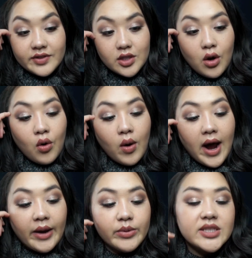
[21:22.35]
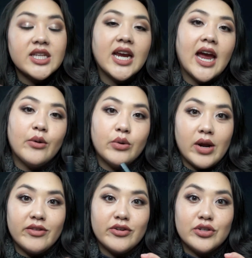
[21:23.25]
So I would say I would
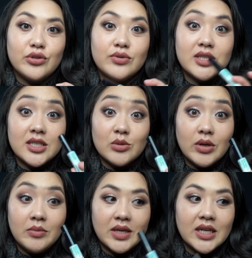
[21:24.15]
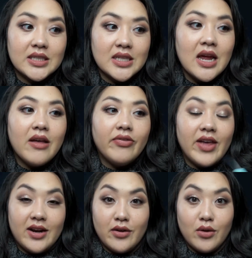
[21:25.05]
rather choose this one because
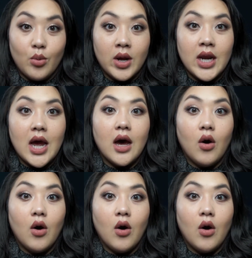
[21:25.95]
that other one,